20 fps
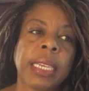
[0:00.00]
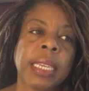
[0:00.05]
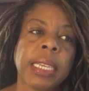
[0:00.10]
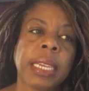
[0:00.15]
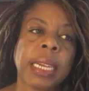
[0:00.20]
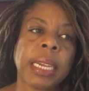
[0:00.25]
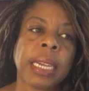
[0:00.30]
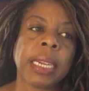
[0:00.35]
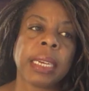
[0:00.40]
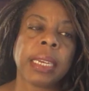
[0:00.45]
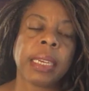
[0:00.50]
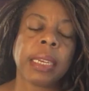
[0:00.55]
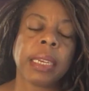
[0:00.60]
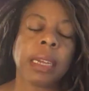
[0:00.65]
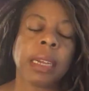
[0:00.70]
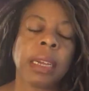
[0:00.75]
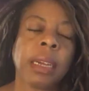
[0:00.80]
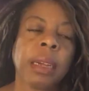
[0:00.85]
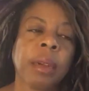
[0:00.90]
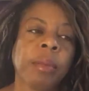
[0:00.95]
that
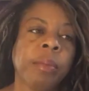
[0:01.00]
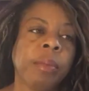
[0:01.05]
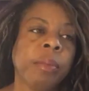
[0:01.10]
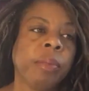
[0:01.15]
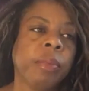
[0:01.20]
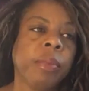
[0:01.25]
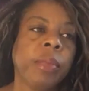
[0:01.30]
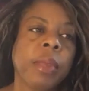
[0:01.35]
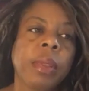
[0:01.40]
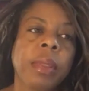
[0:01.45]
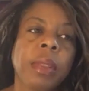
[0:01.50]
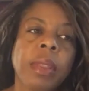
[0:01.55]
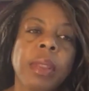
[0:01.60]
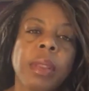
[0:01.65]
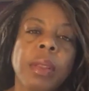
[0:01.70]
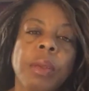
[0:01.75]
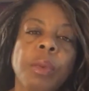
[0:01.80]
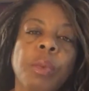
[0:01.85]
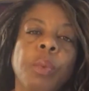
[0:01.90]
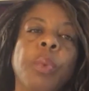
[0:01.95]

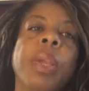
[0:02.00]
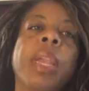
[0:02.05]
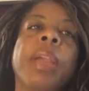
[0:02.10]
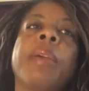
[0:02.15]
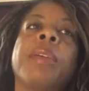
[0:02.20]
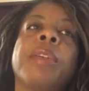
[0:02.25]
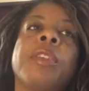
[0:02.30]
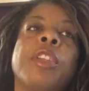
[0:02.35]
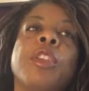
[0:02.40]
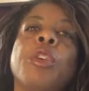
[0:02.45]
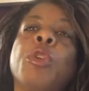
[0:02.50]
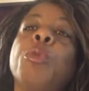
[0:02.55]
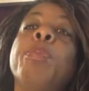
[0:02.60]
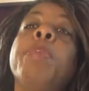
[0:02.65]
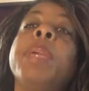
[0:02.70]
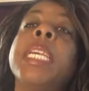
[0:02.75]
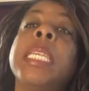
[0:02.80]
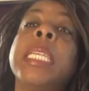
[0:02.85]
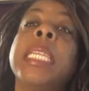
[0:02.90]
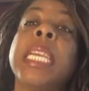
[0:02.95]
we are so
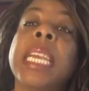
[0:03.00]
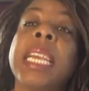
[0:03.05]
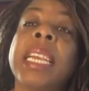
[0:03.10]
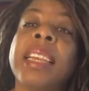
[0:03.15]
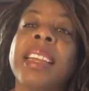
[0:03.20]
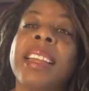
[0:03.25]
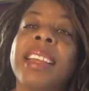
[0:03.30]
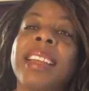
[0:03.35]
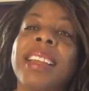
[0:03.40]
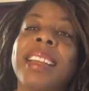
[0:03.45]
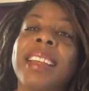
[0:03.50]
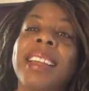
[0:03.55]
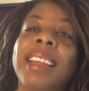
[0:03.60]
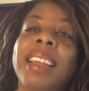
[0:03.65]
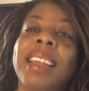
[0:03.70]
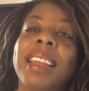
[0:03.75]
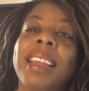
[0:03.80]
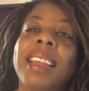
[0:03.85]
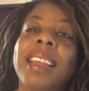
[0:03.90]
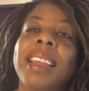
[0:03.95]
busy,
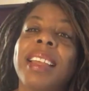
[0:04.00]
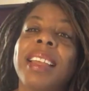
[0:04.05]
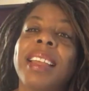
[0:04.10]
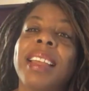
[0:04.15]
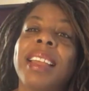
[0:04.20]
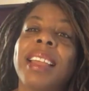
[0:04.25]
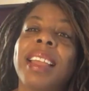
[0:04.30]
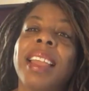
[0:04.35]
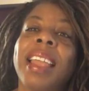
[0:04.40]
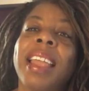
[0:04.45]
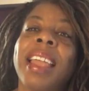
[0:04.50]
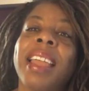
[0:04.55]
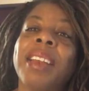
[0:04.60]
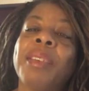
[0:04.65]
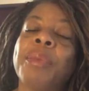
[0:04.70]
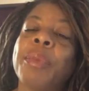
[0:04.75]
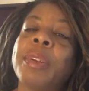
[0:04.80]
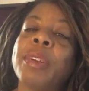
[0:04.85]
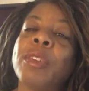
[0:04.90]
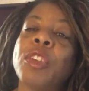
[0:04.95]

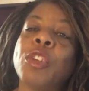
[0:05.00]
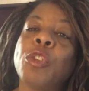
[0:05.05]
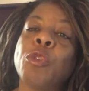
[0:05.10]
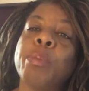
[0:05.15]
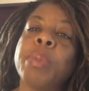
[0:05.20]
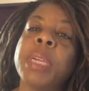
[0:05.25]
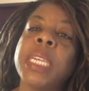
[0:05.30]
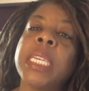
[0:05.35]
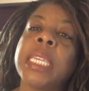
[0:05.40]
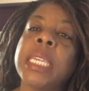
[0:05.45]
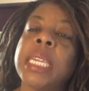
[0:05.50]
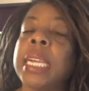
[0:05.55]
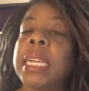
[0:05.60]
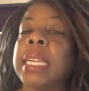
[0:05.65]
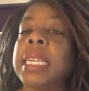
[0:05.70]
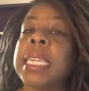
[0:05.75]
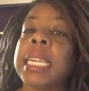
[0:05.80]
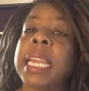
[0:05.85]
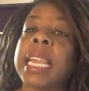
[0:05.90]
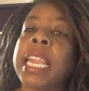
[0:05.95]
and we're so busy
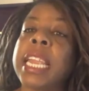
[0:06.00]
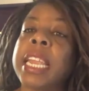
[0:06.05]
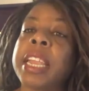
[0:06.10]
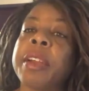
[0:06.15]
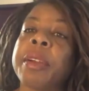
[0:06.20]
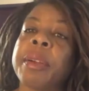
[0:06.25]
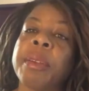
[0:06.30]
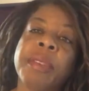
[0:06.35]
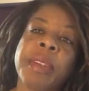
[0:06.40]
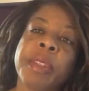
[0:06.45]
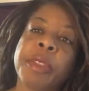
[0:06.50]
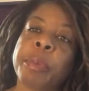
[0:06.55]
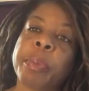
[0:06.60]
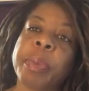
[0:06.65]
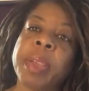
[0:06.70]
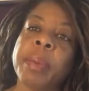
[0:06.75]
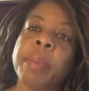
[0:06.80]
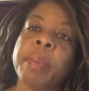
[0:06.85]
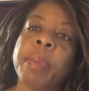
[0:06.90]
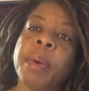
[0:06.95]
in taking care of other
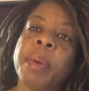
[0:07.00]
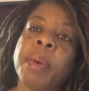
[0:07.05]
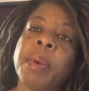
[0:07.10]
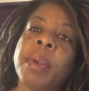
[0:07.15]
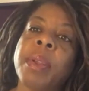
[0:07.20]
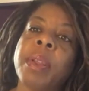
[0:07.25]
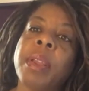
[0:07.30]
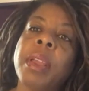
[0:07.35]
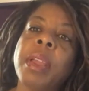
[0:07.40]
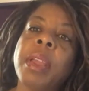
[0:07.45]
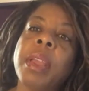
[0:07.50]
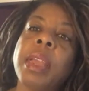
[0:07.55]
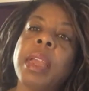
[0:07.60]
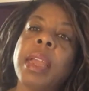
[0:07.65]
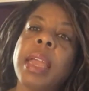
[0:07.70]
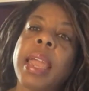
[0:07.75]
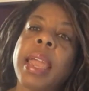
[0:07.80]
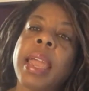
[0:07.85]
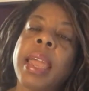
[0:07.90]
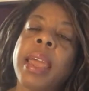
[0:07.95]
people
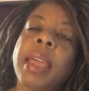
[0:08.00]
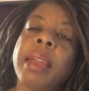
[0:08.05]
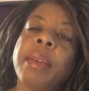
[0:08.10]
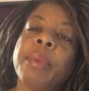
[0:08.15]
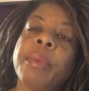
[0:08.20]
and